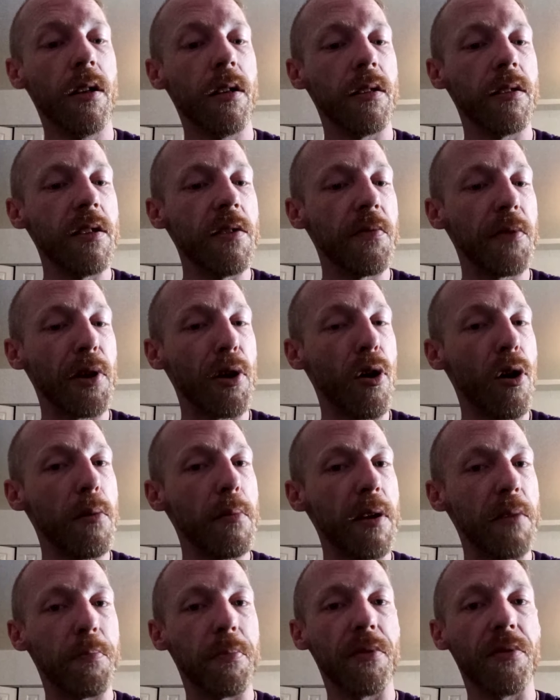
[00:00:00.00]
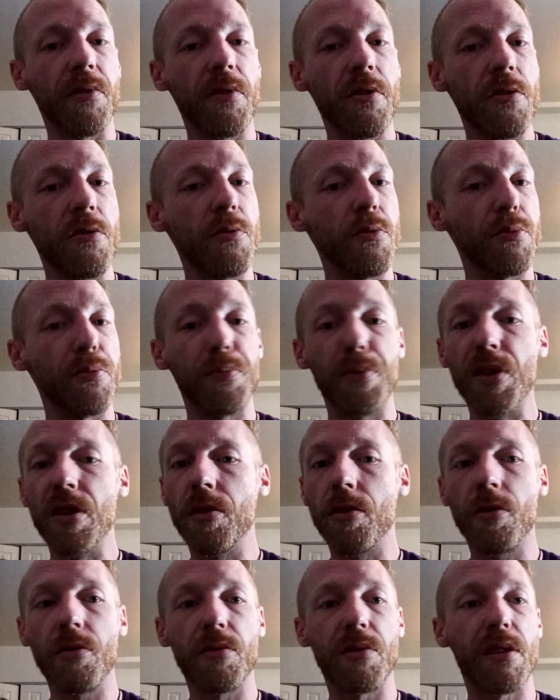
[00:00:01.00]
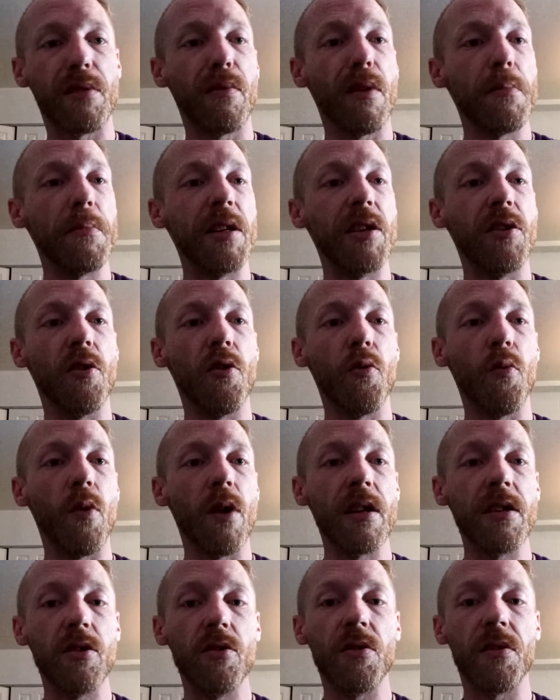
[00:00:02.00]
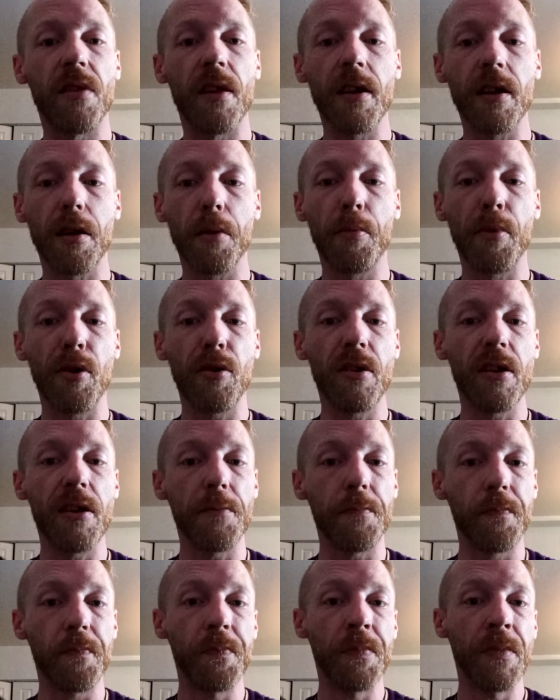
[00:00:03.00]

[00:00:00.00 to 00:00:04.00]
Leave a comment below. You know, let me know what you think about it.